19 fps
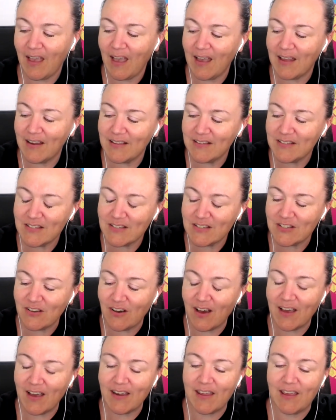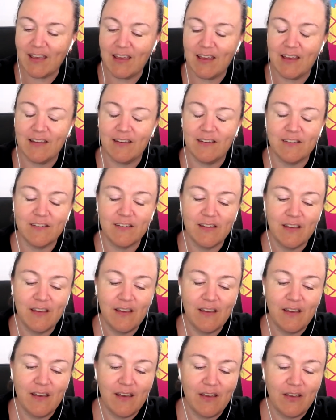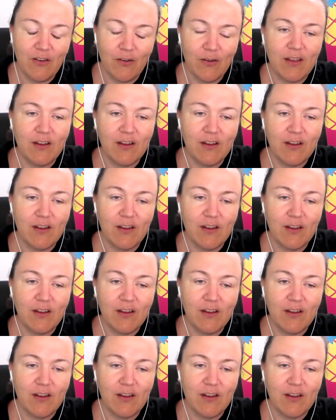And in society and, you know,